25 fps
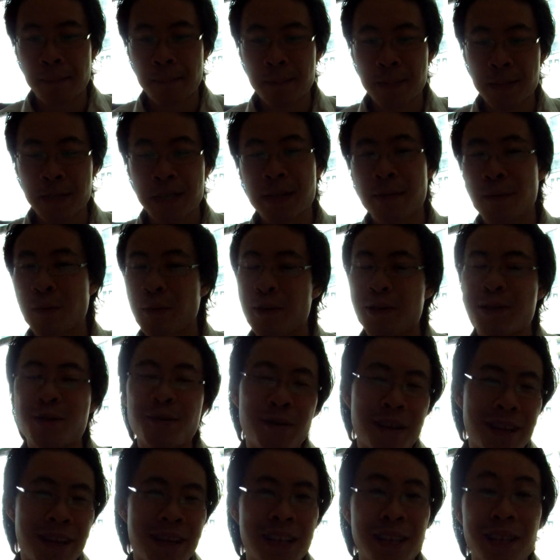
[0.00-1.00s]
Just, of course, don't
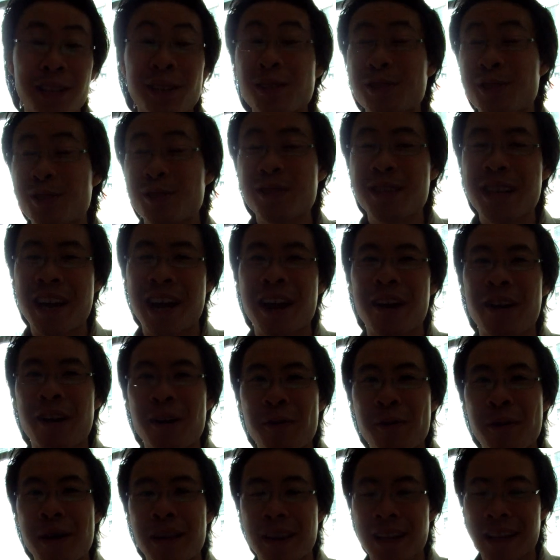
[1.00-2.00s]
get a little too carried
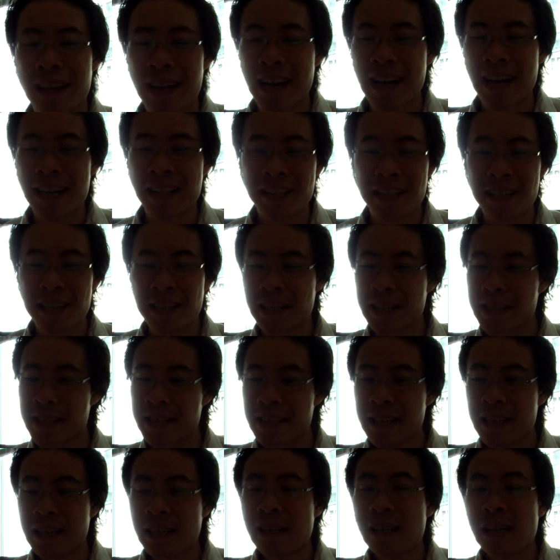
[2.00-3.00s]
away like I did, because
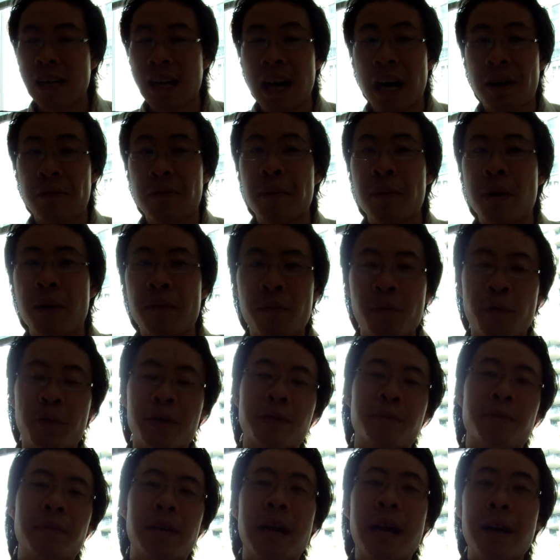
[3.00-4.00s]
I remember, of
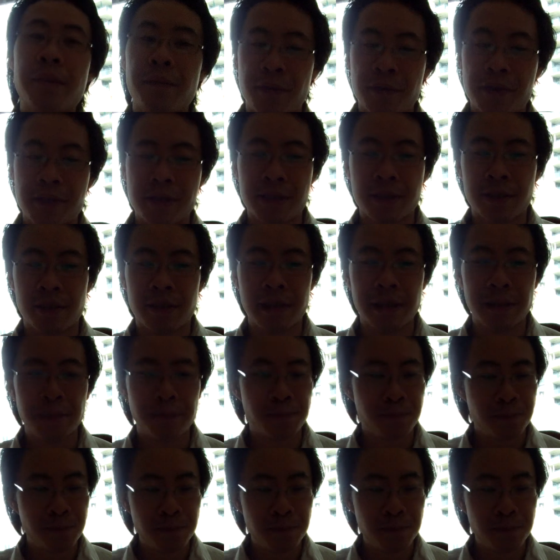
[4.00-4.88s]
course, when I first started,